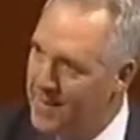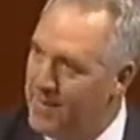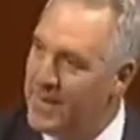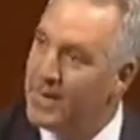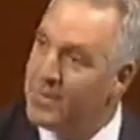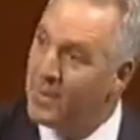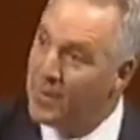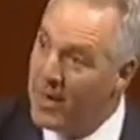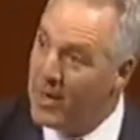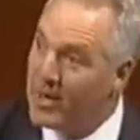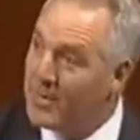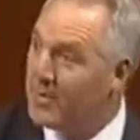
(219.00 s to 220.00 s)
being
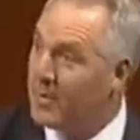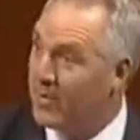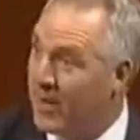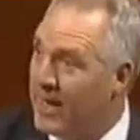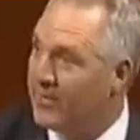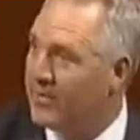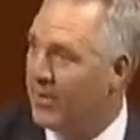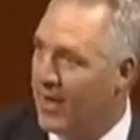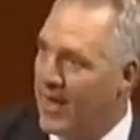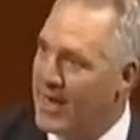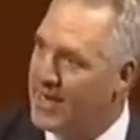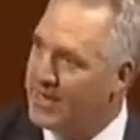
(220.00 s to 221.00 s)
prepared to put their lives on the
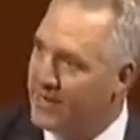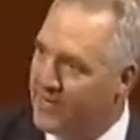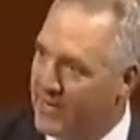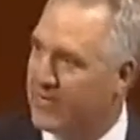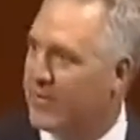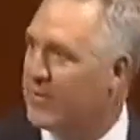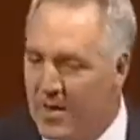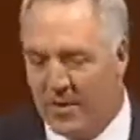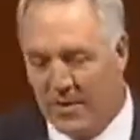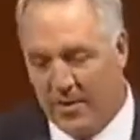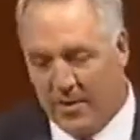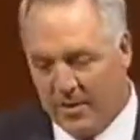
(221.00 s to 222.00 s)
line in defense of their country.
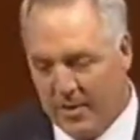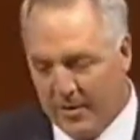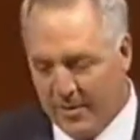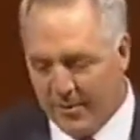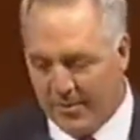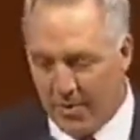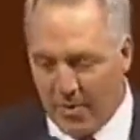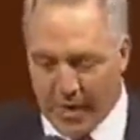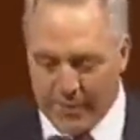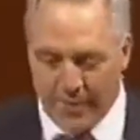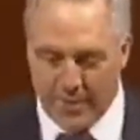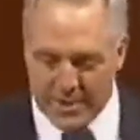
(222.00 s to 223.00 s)
So
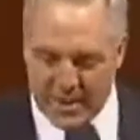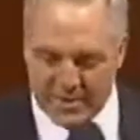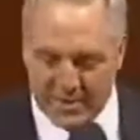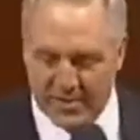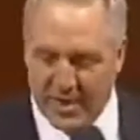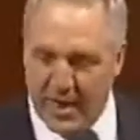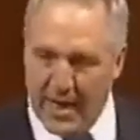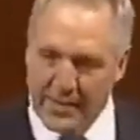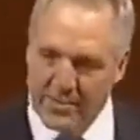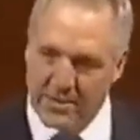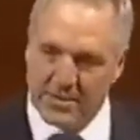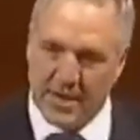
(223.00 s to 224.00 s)
I appreciate this
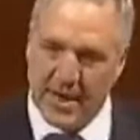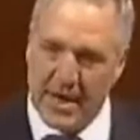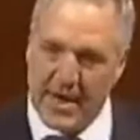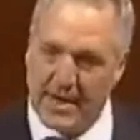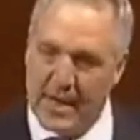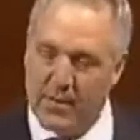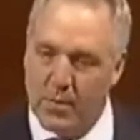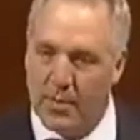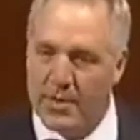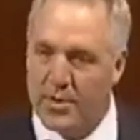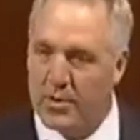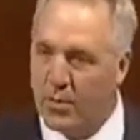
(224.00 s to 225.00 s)
time just to highlight
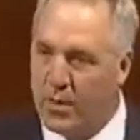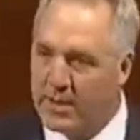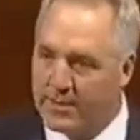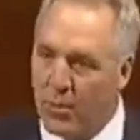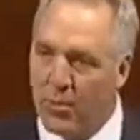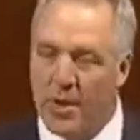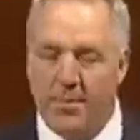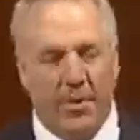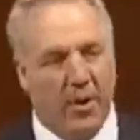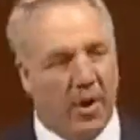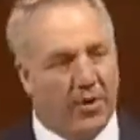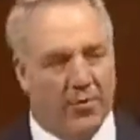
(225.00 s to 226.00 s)
what we do at West Point,
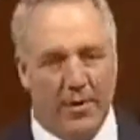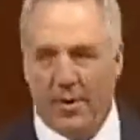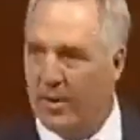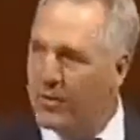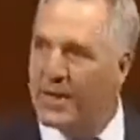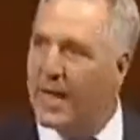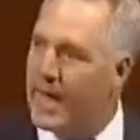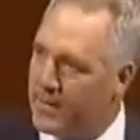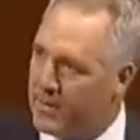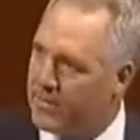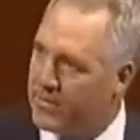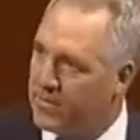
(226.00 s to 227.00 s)
but also at our other
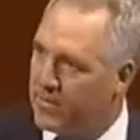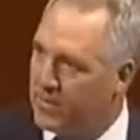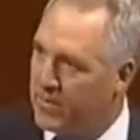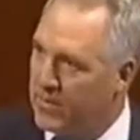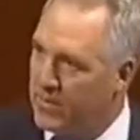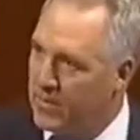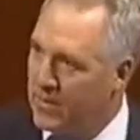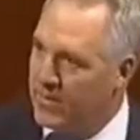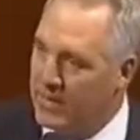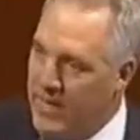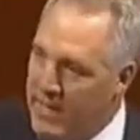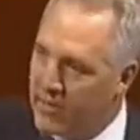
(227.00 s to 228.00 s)
academies.
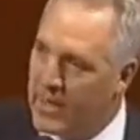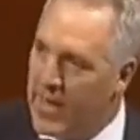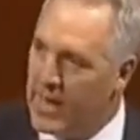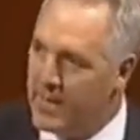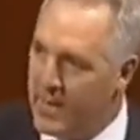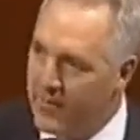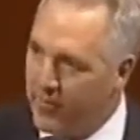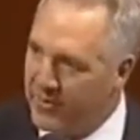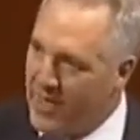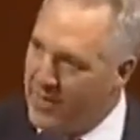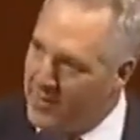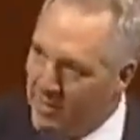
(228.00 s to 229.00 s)
The Naval Academy, Air
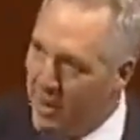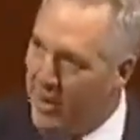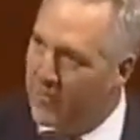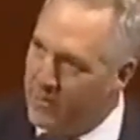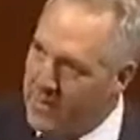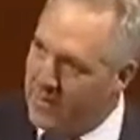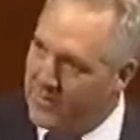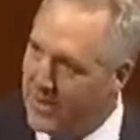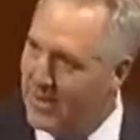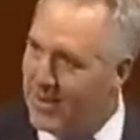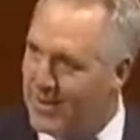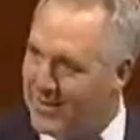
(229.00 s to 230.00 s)
Force Academy, that's hard for me to
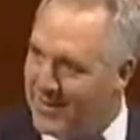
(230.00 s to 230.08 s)
say.